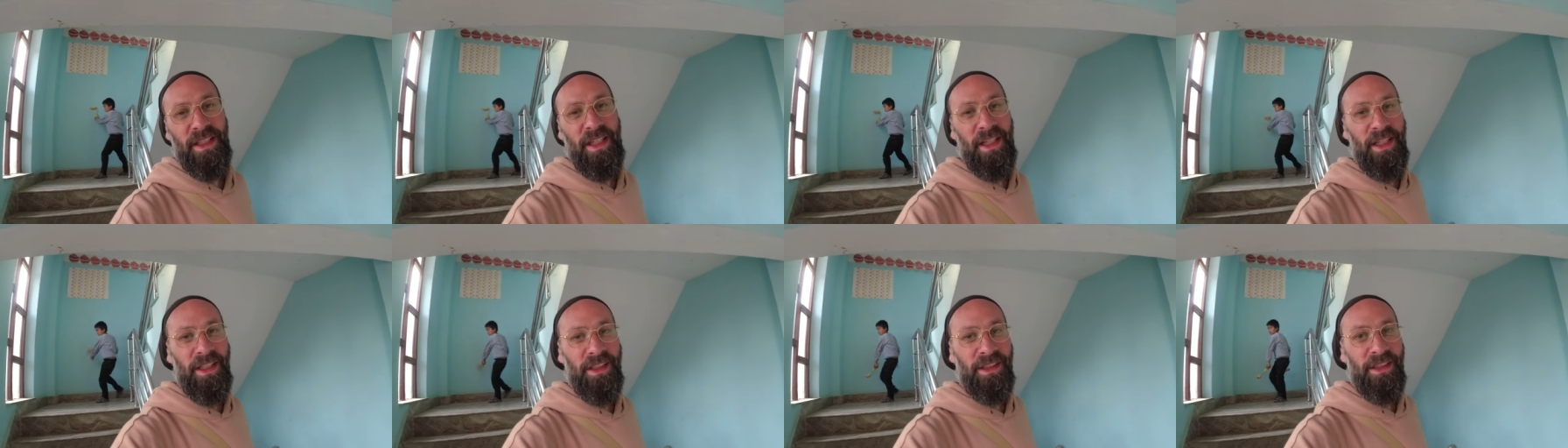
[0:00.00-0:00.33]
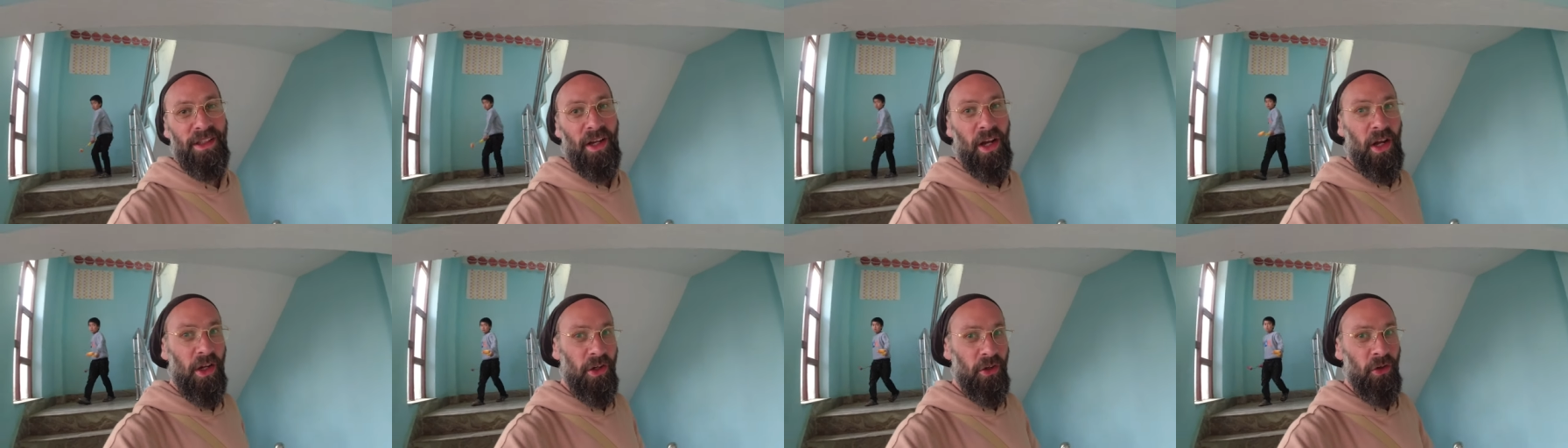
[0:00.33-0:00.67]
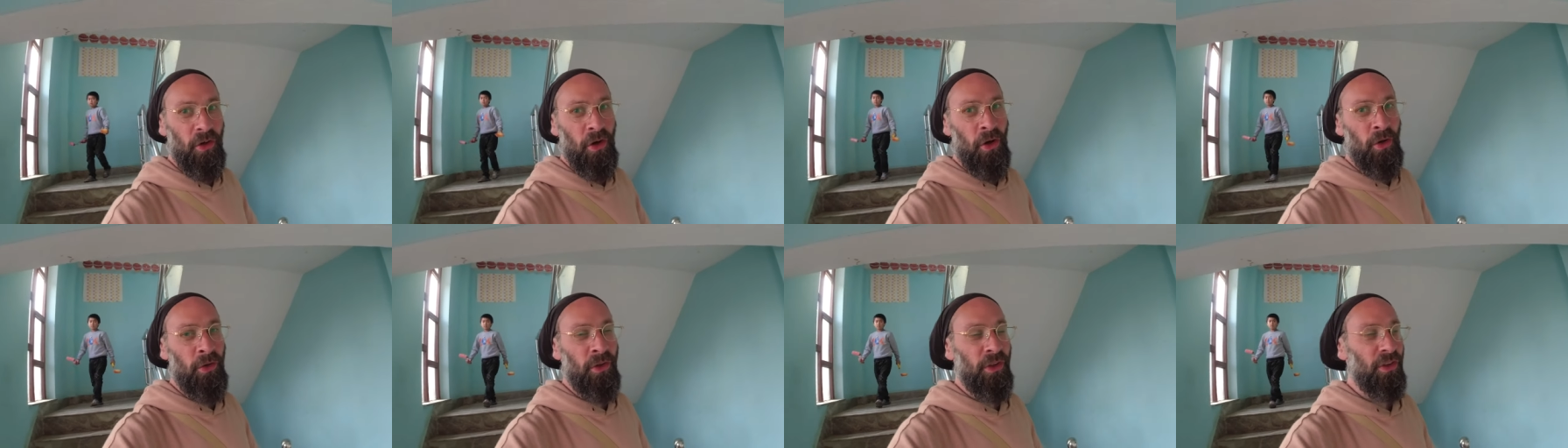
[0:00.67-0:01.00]
kids on
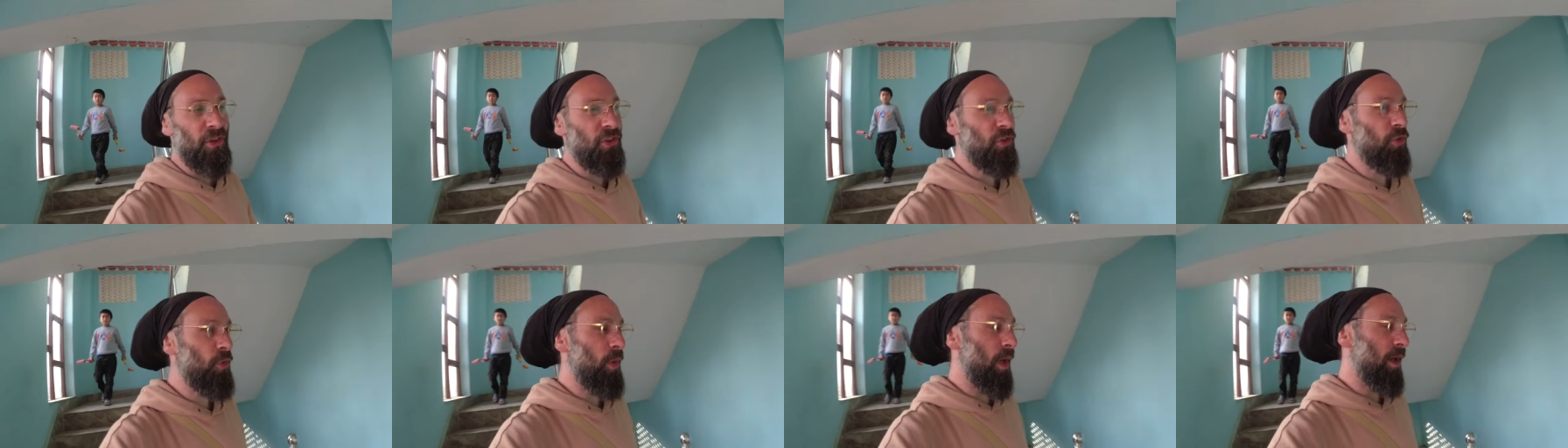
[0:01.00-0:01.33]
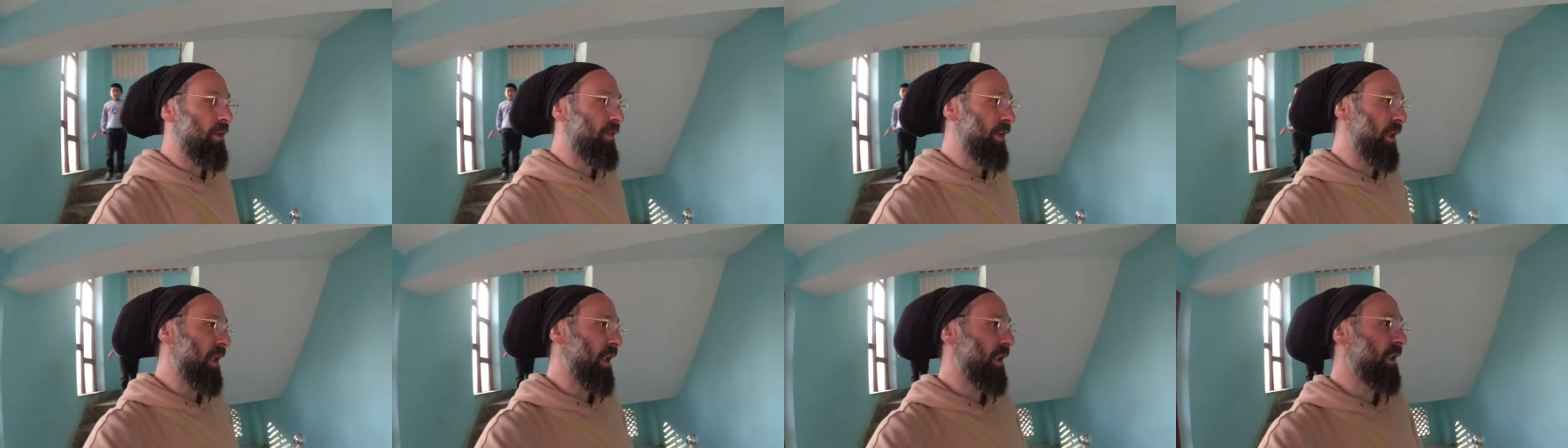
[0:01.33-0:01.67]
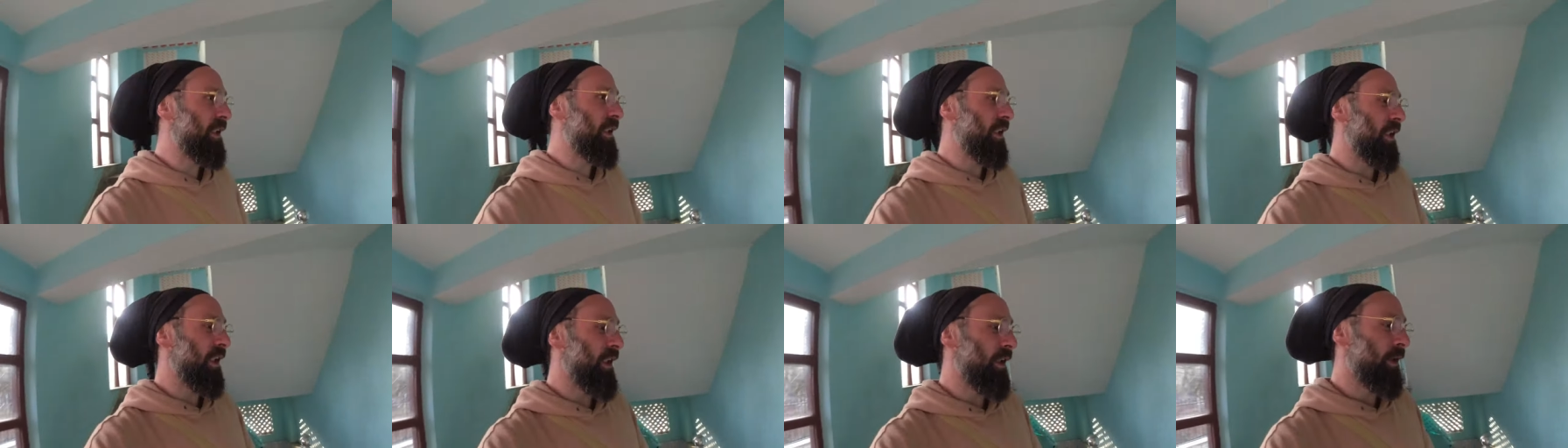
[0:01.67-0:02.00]
her own. There's 12
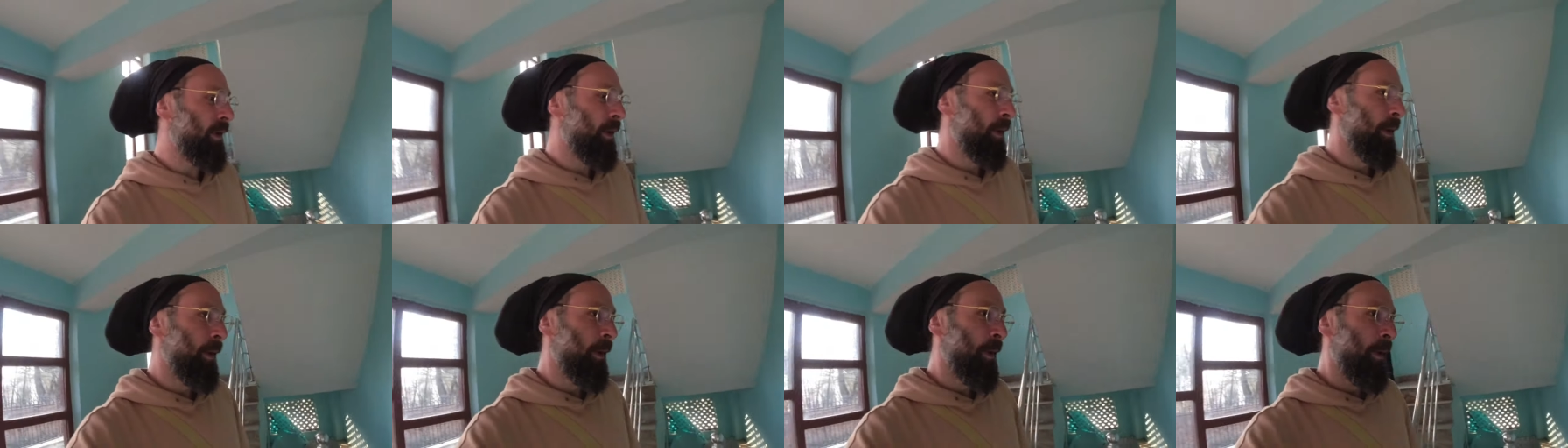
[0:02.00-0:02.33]
kids here.